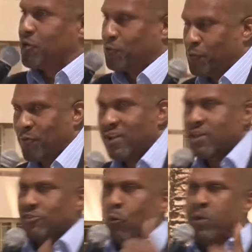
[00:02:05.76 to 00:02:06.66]
Cool.
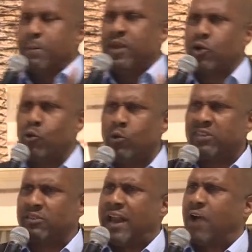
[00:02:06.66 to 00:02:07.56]
So We Be Cool
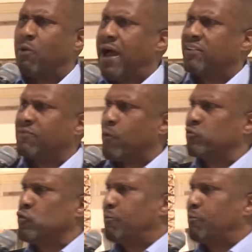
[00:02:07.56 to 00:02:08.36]
and Still I Rise, the first two